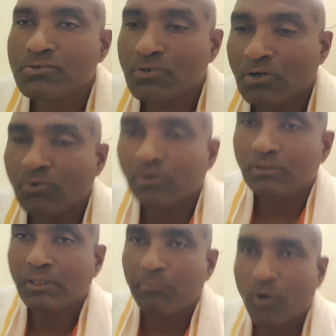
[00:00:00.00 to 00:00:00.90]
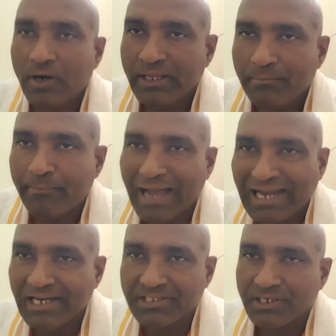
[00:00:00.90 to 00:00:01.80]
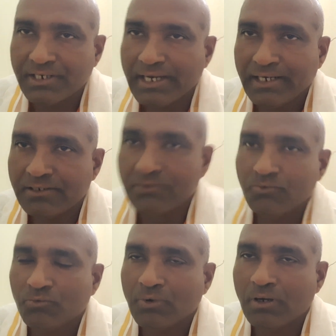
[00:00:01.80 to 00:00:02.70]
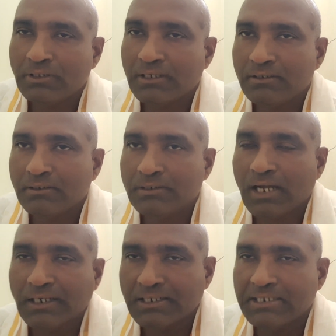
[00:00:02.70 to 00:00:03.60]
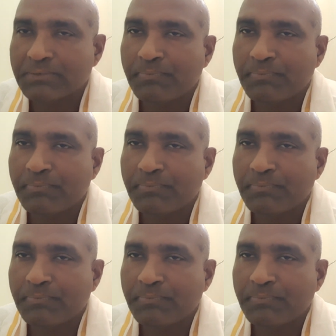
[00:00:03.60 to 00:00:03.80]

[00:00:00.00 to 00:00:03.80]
so the body balanced diet. The doctors